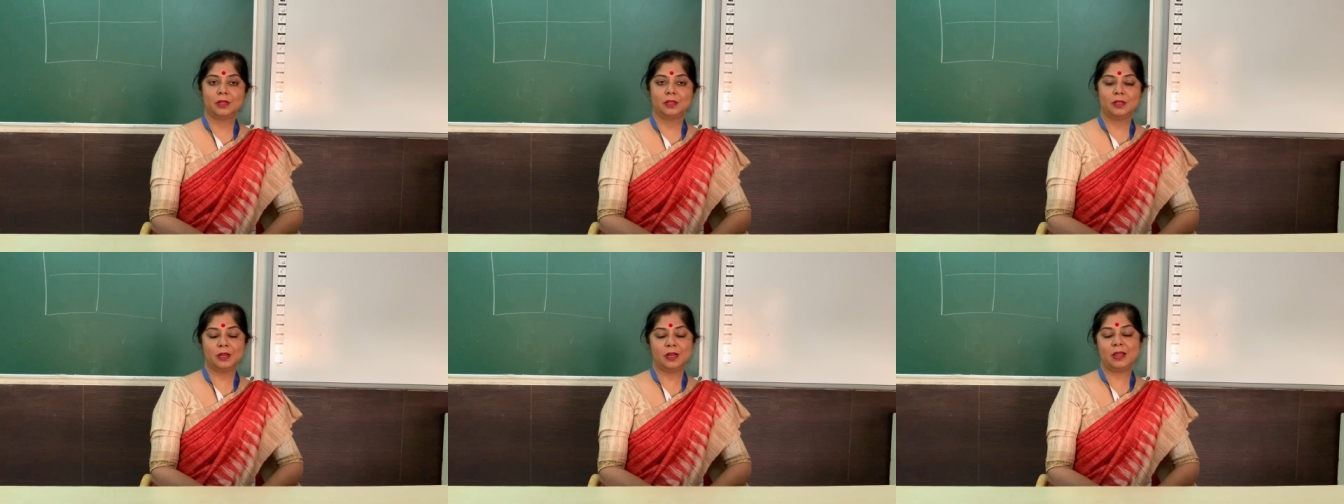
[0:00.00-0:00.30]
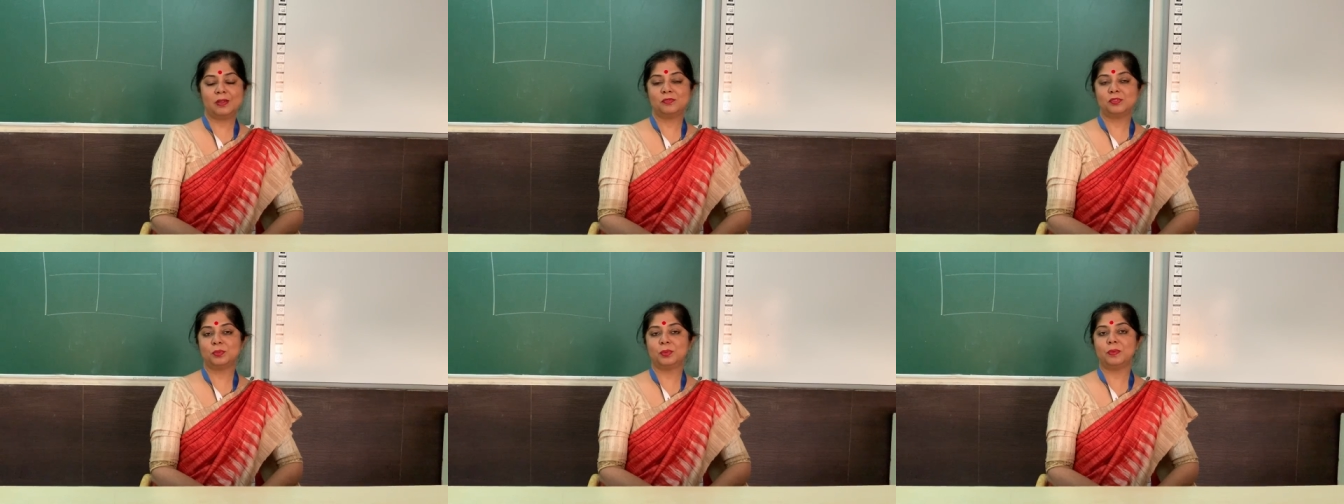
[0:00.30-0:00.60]

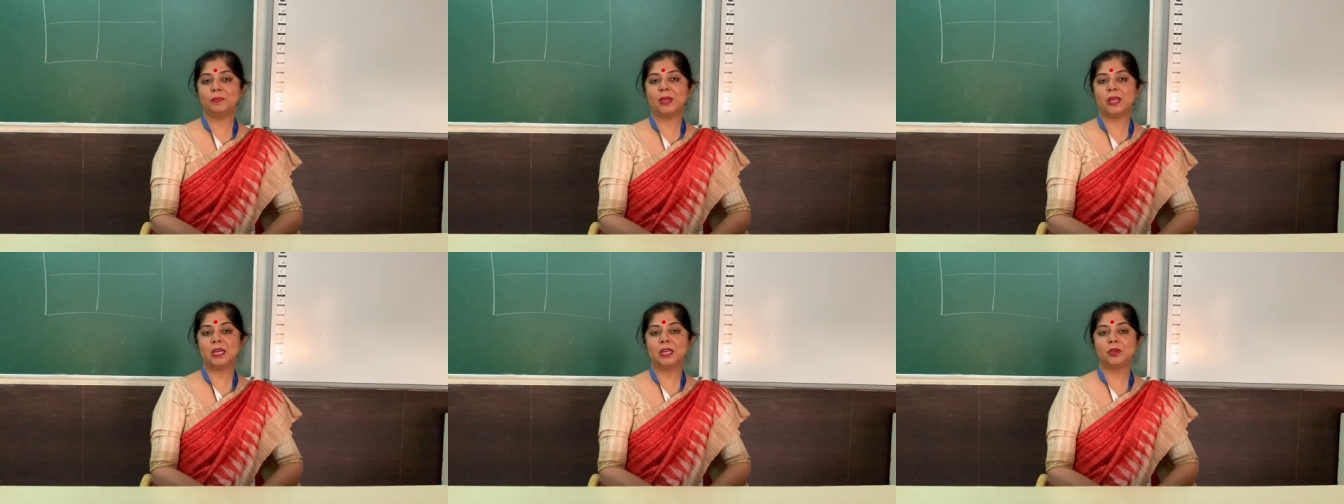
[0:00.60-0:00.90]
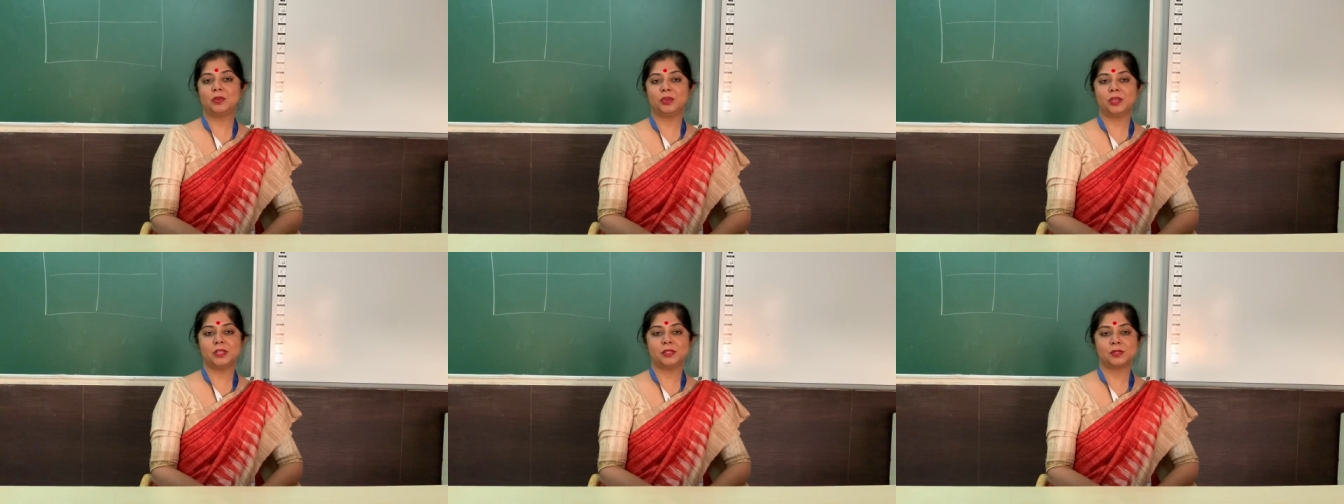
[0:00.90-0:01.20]
There have to be
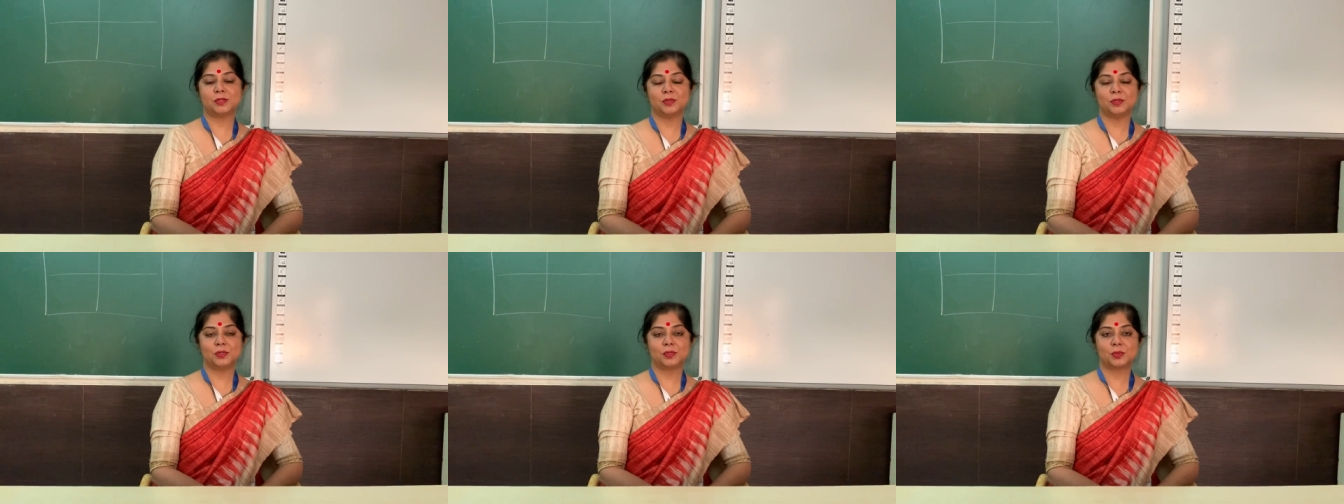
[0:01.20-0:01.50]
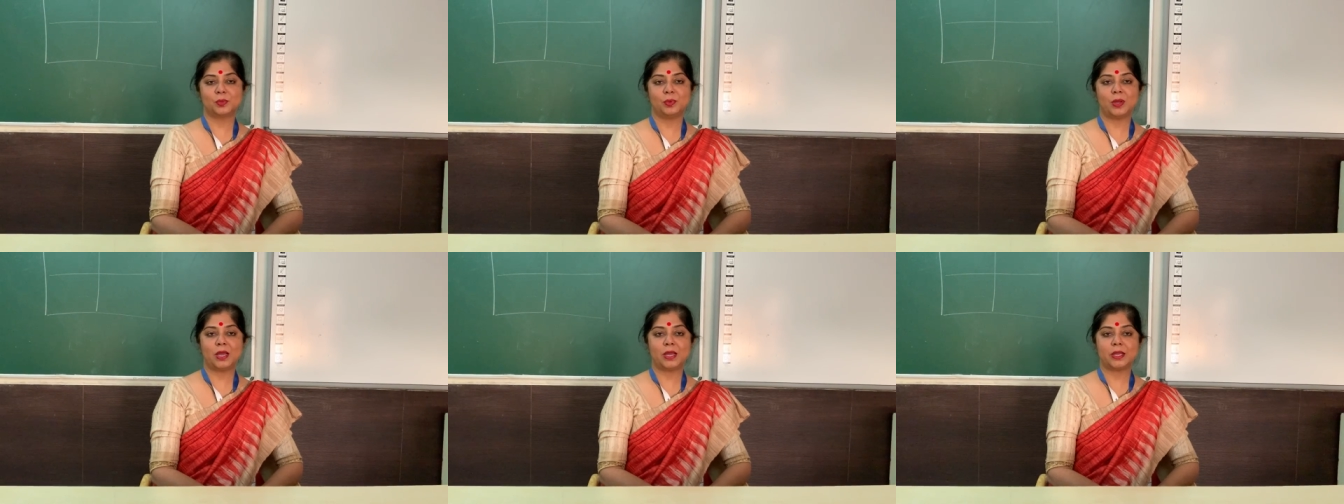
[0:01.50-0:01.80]
many
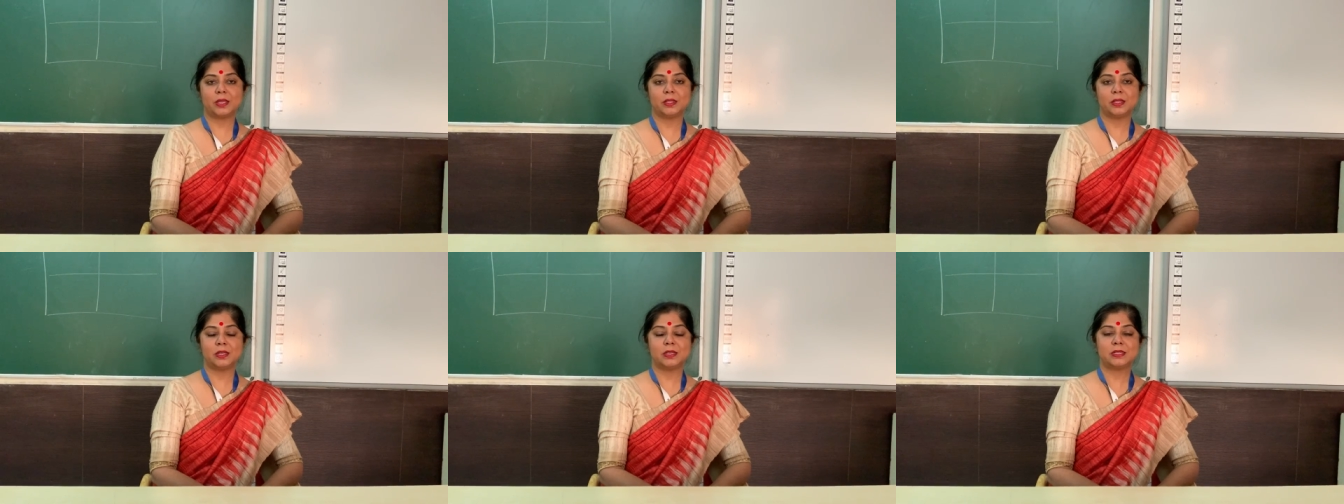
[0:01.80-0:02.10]
reasons why the